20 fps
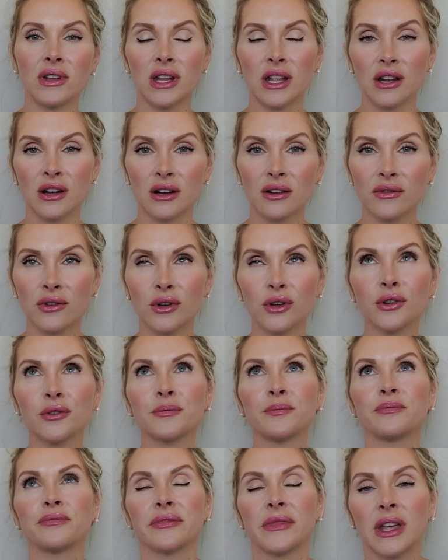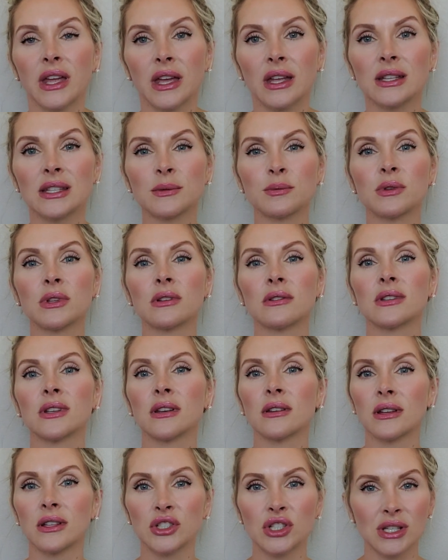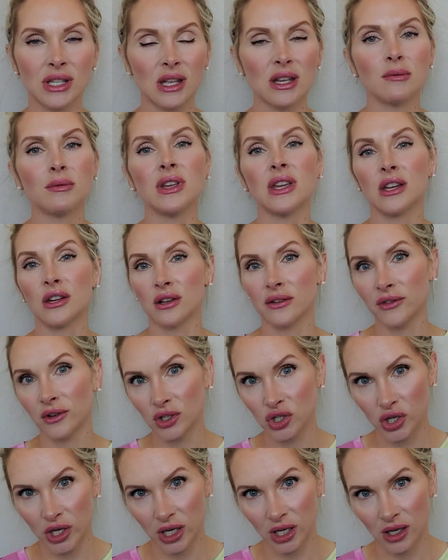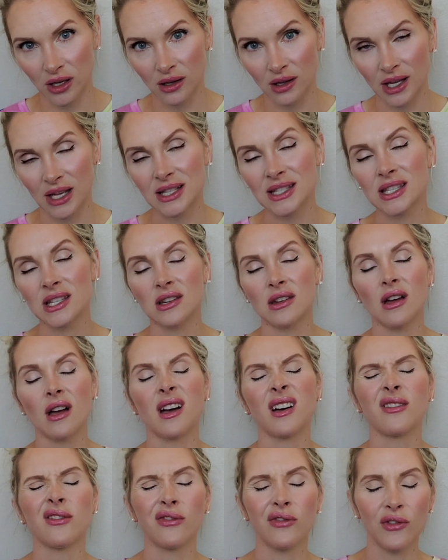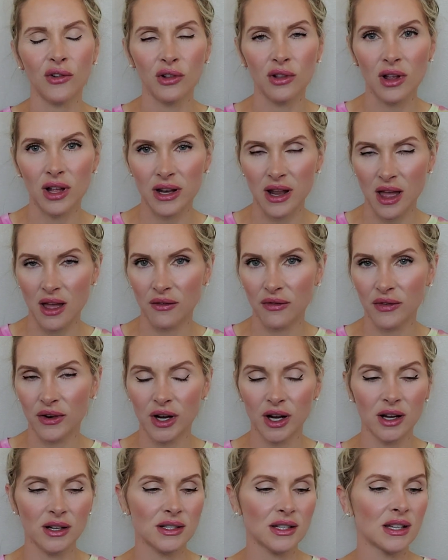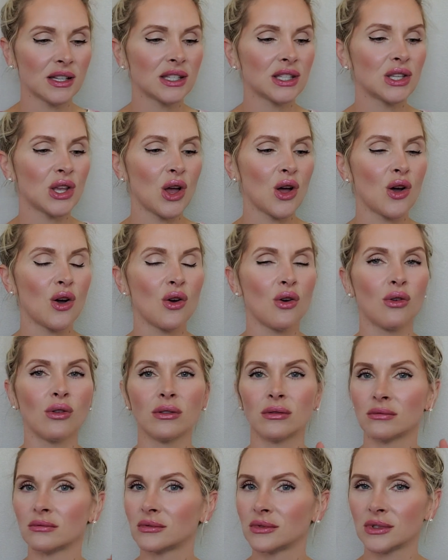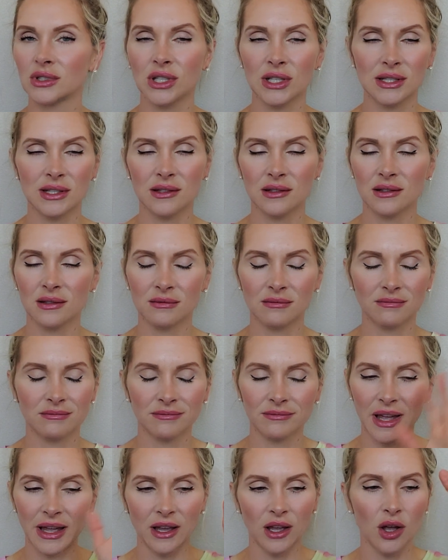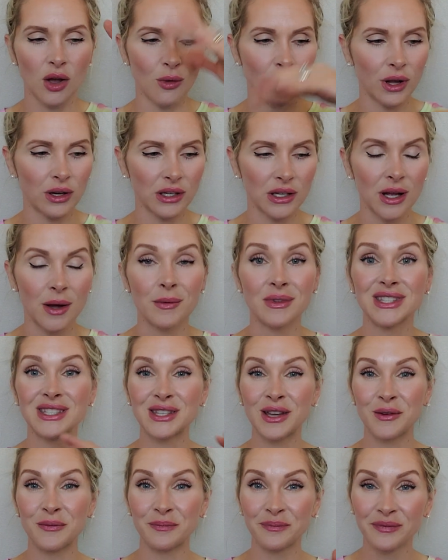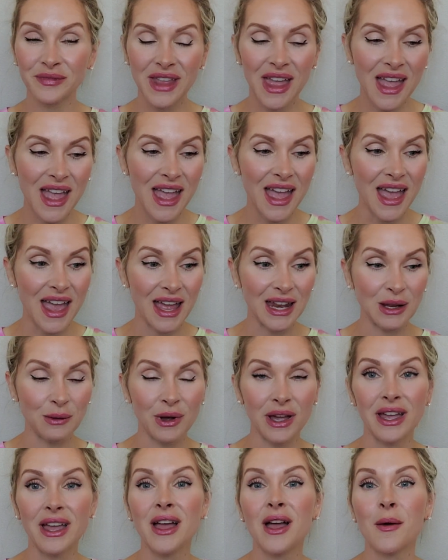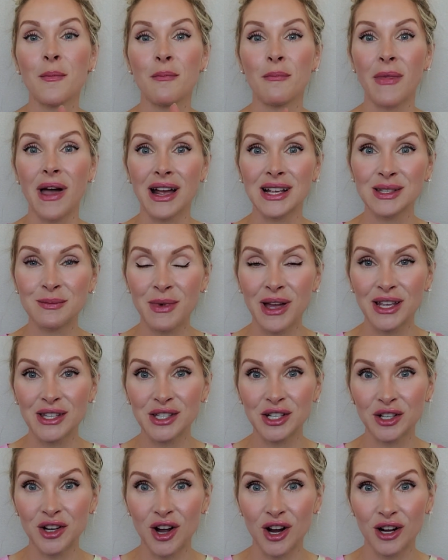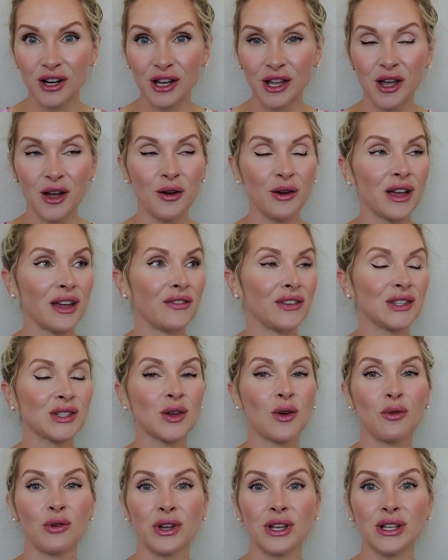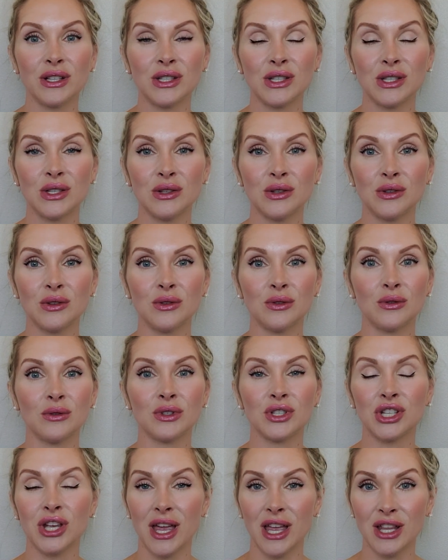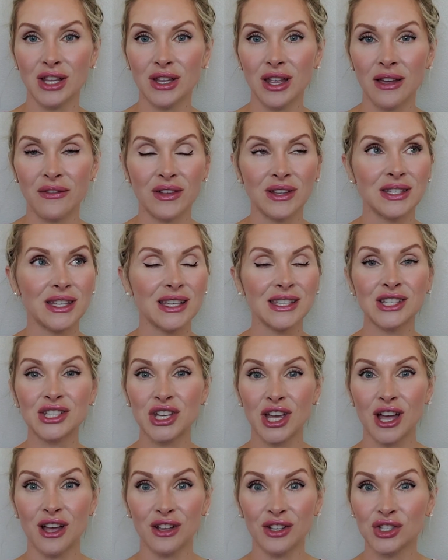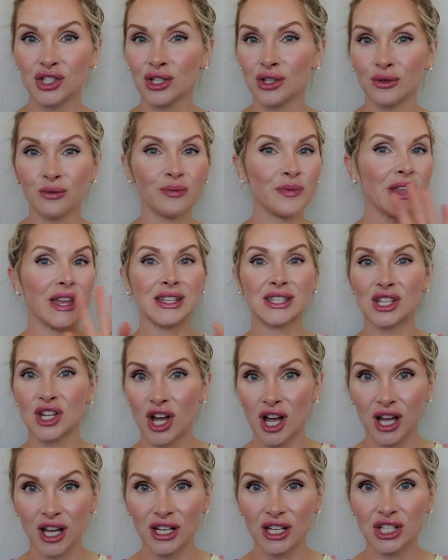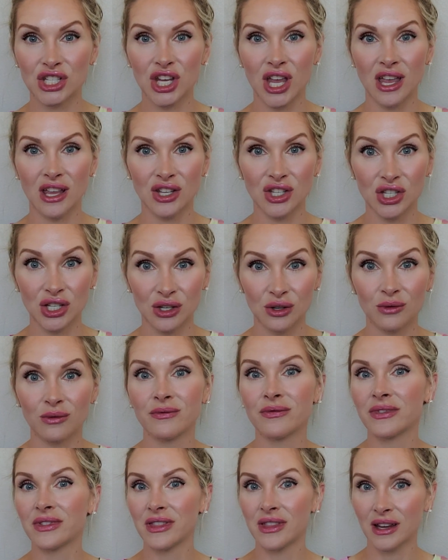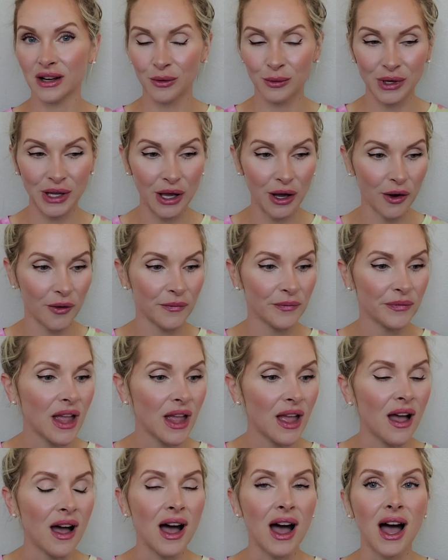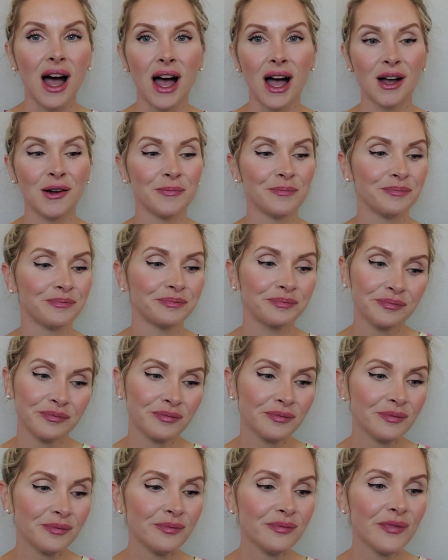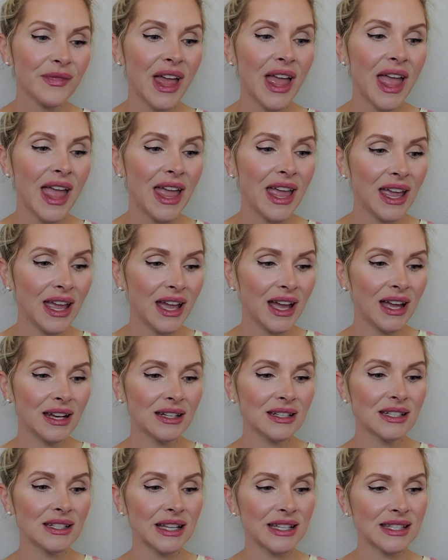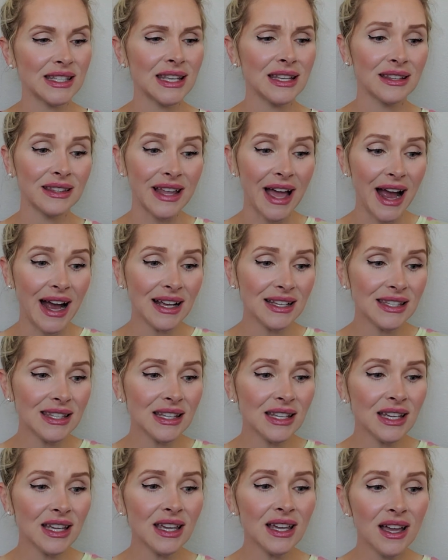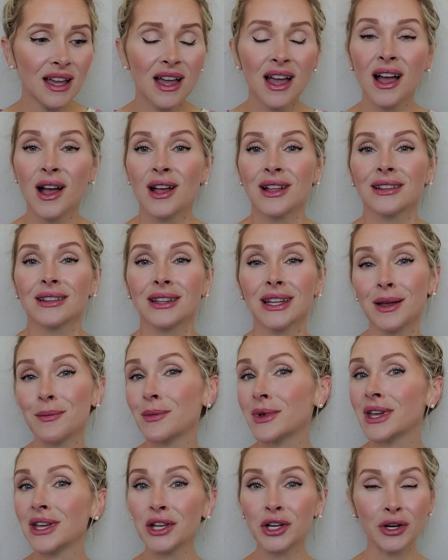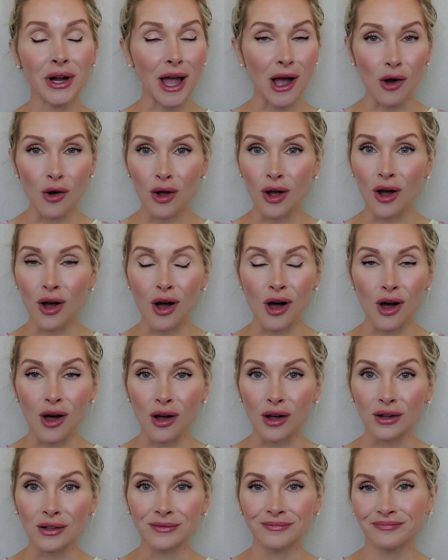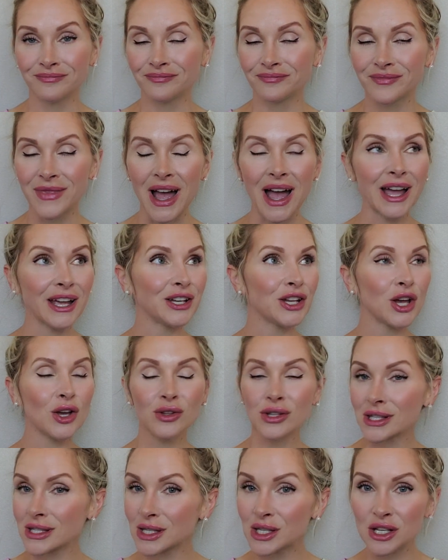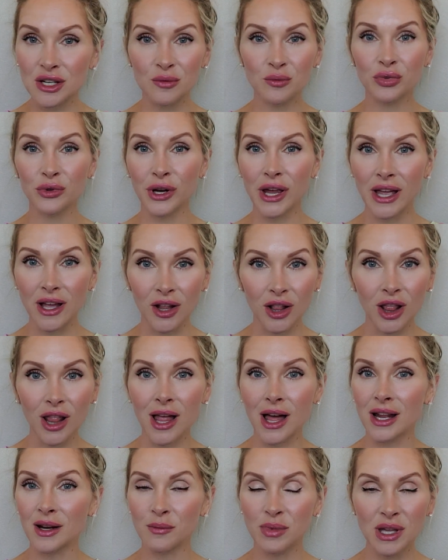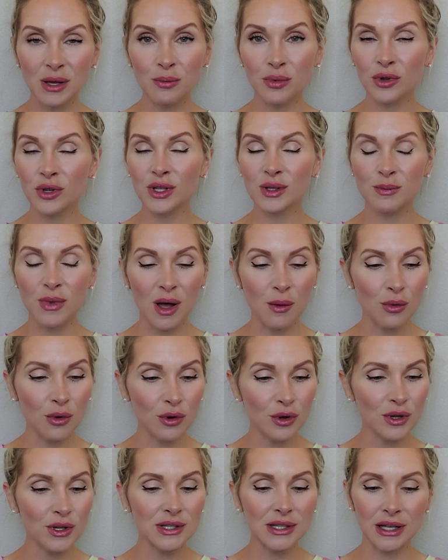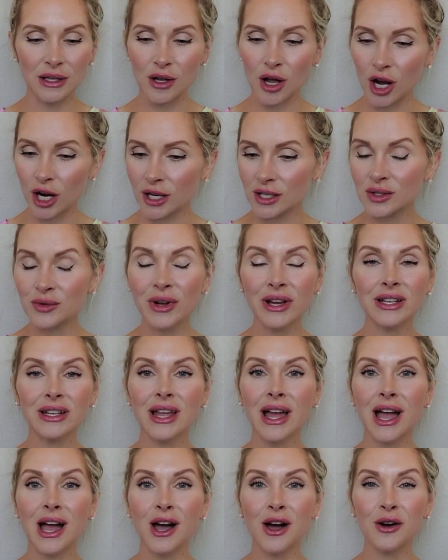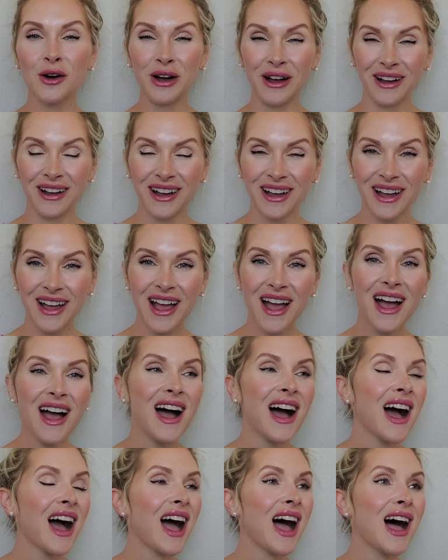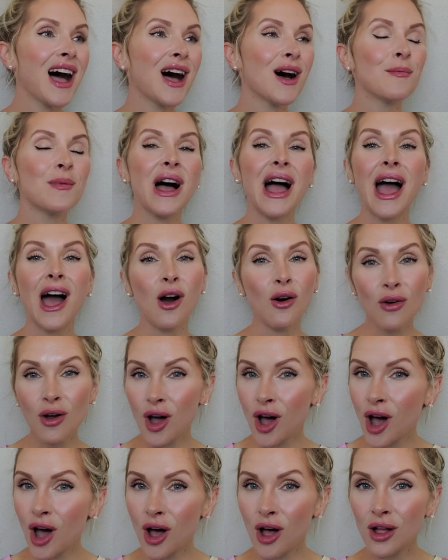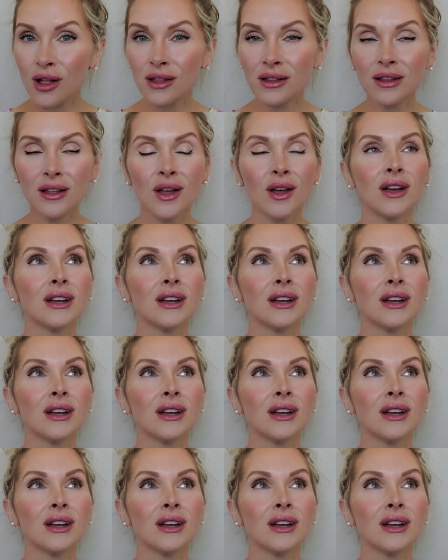interval, it's just going to be interval training. It's not full on effort. So I could go on and on. So anyway, maximize your cardio. If it's going to change, if it doesn't challenge you, it's not going to change you. There we go. And let's see, lastly, limit your alcohol. I know this is going to break a lot of people's bubbles and hearts right now. Alcohol